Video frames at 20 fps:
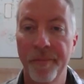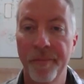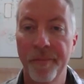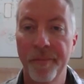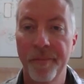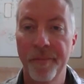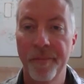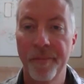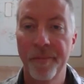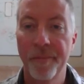
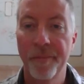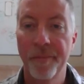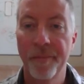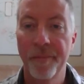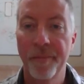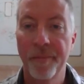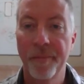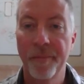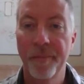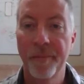
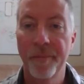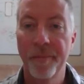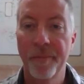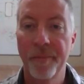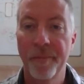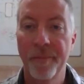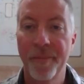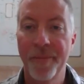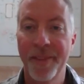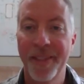
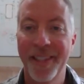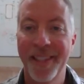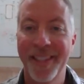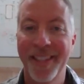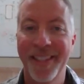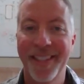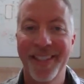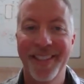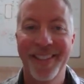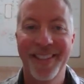
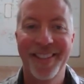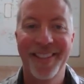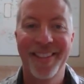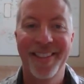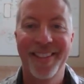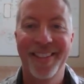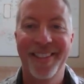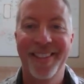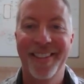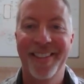
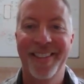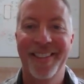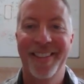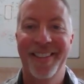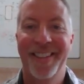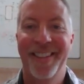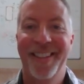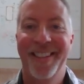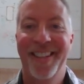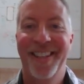
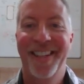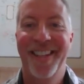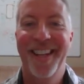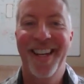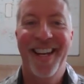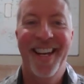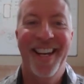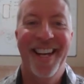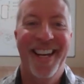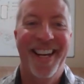
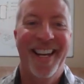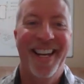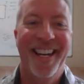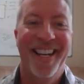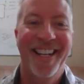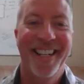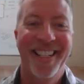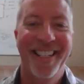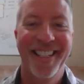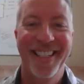
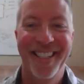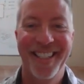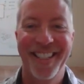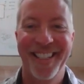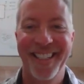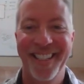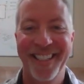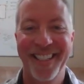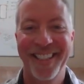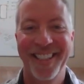
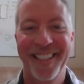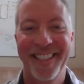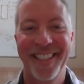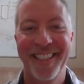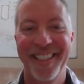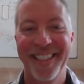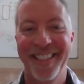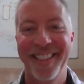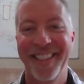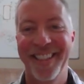
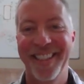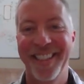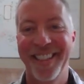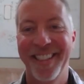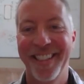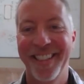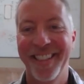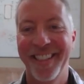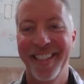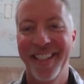
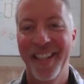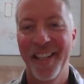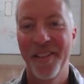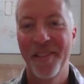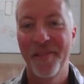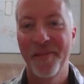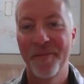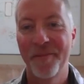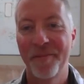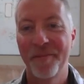
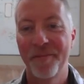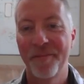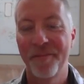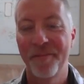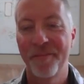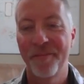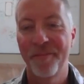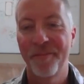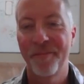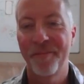
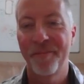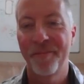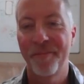No words are spoken by the person on screen.